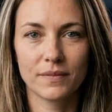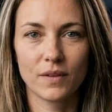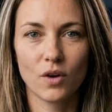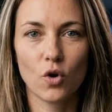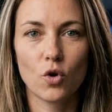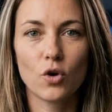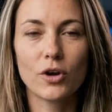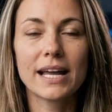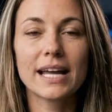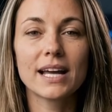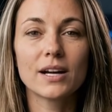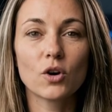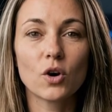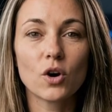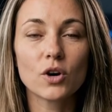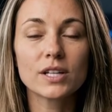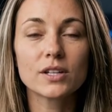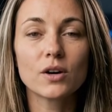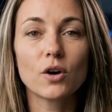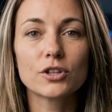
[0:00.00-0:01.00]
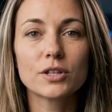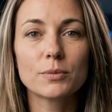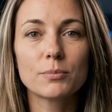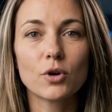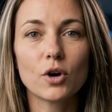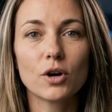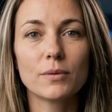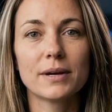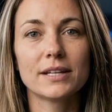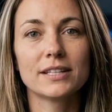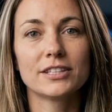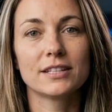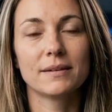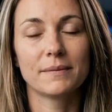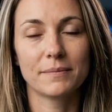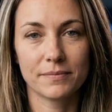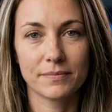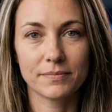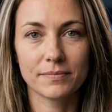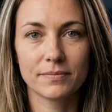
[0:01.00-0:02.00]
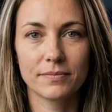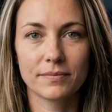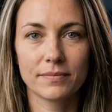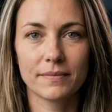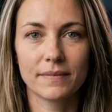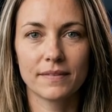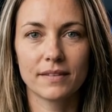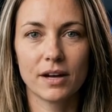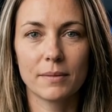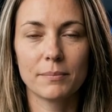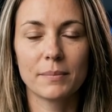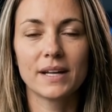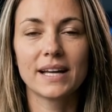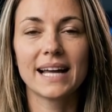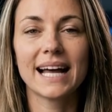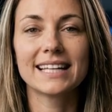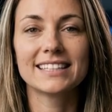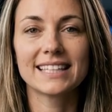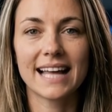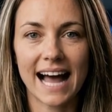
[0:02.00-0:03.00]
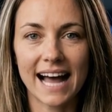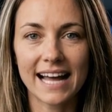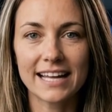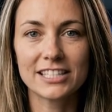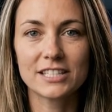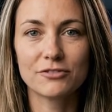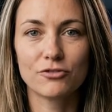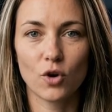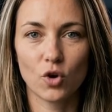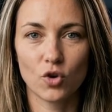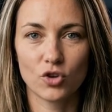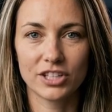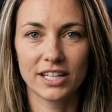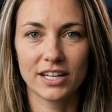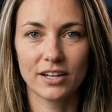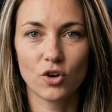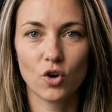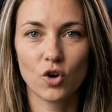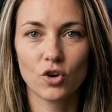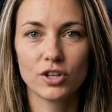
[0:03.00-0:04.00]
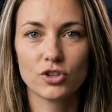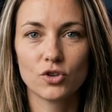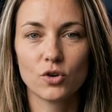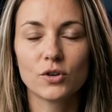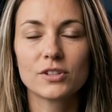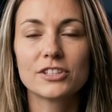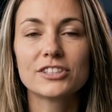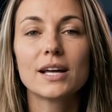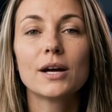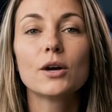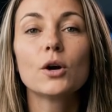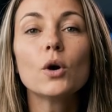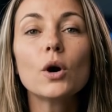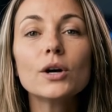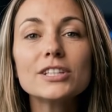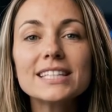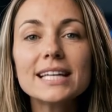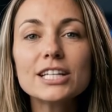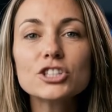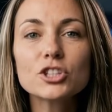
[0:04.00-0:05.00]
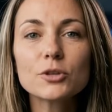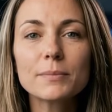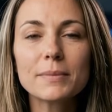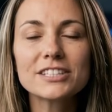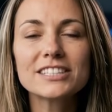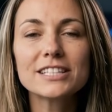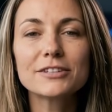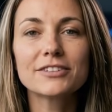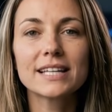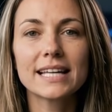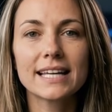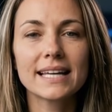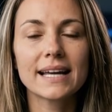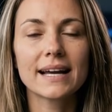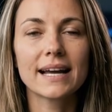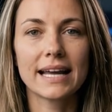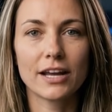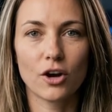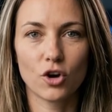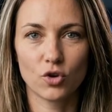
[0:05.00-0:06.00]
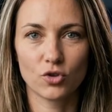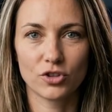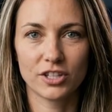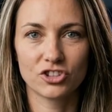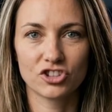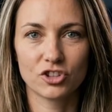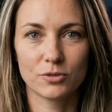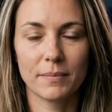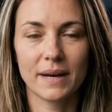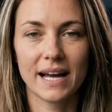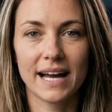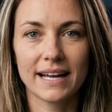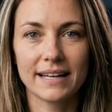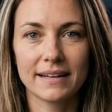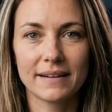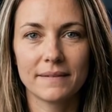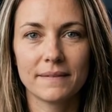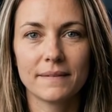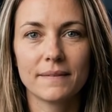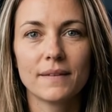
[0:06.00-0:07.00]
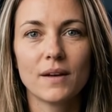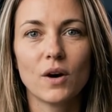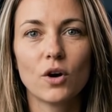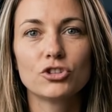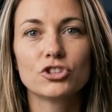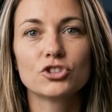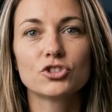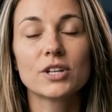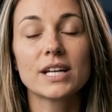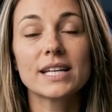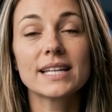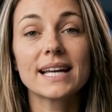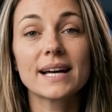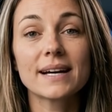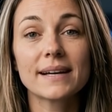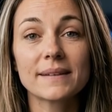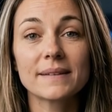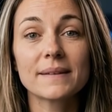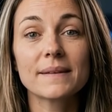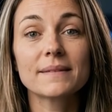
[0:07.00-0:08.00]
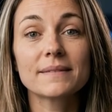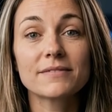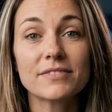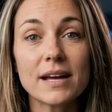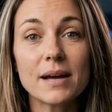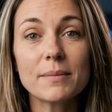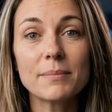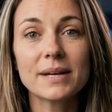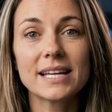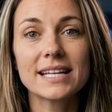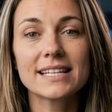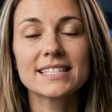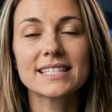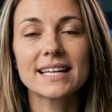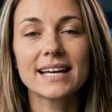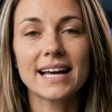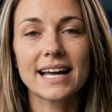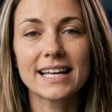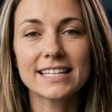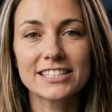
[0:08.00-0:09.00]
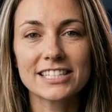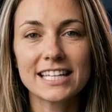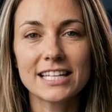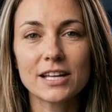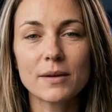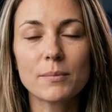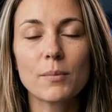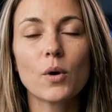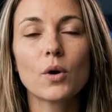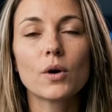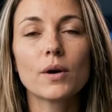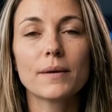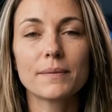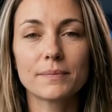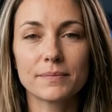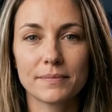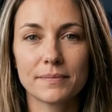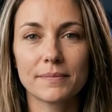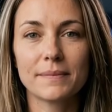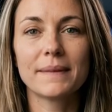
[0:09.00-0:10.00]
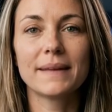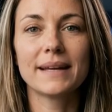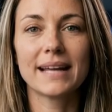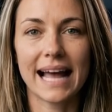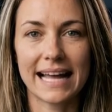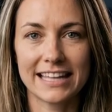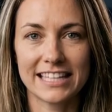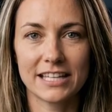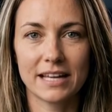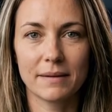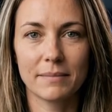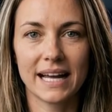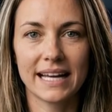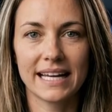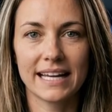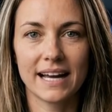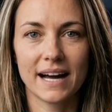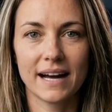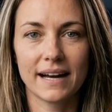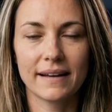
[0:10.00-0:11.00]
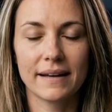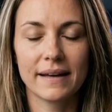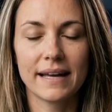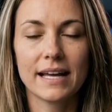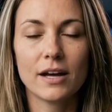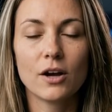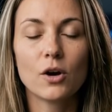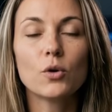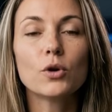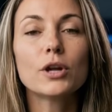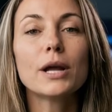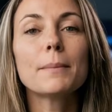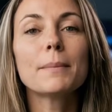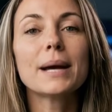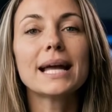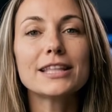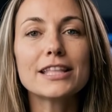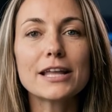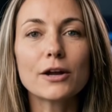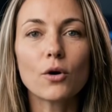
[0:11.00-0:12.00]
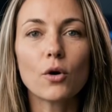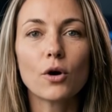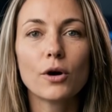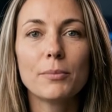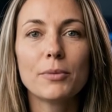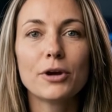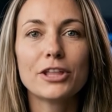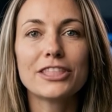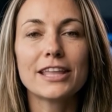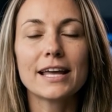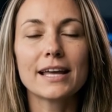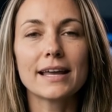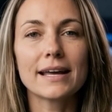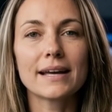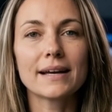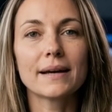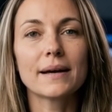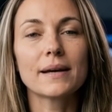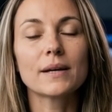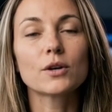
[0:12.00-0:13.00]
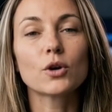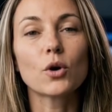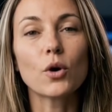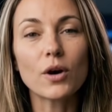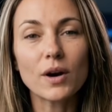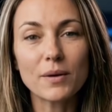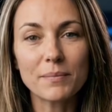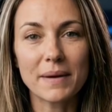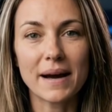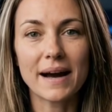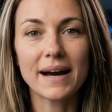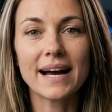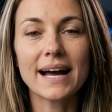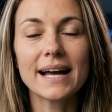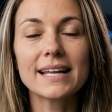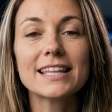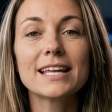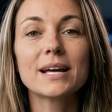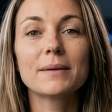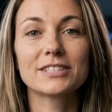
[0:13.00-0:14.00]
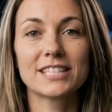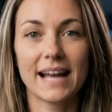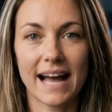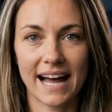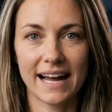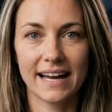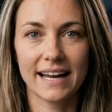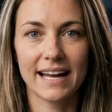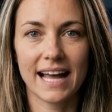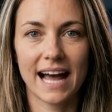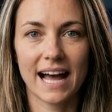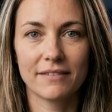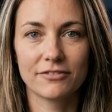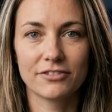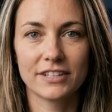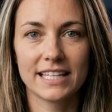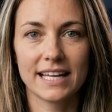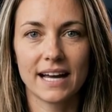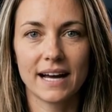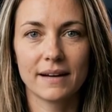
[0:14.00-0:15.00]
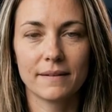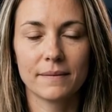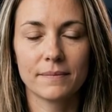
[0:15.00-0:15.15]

ODL corridor deployment. Ripple has active ODL corridors across Asia-Pacific, including Japan, Australia, Philippines, and Singapore, Latin America, including Mexico and Brazil, Europe, and Sub-Saharan Africa.